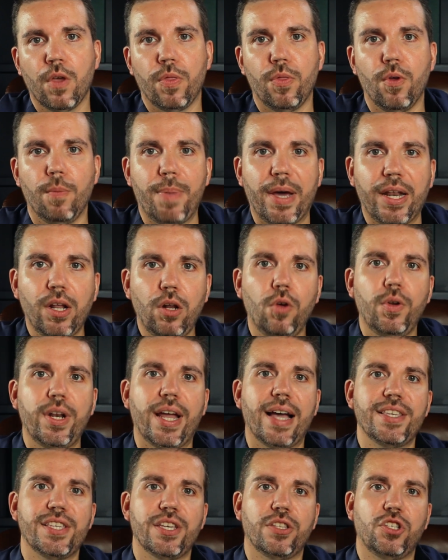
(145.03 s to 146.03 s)
The Padellone
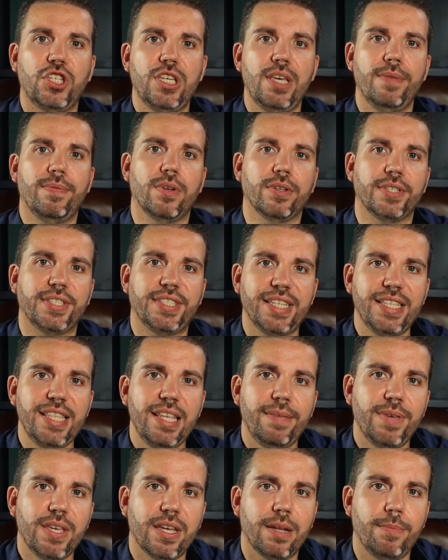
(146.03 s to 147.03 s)
has achieved
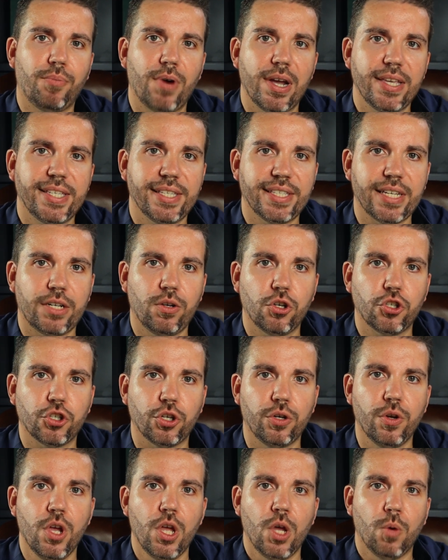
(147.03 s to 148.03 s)
significant prices at
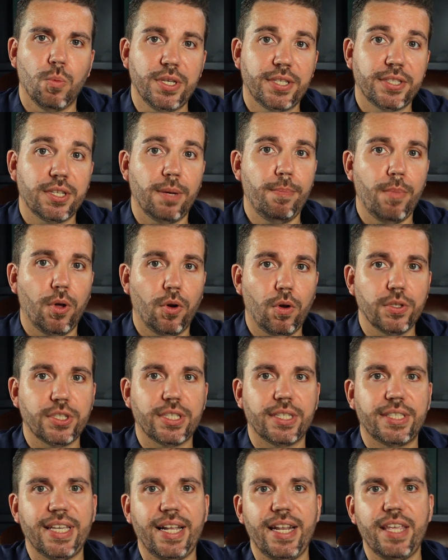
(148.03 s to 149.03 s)
auction, with some
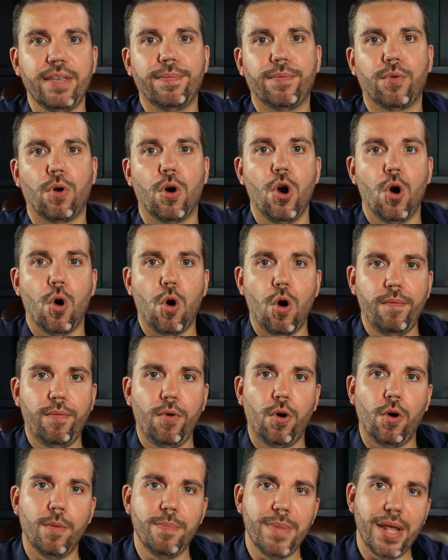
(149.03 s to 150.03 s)
models selling for
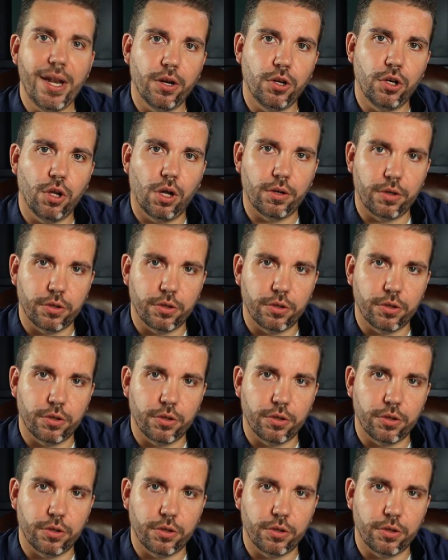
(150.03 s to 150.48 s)
over $1 million.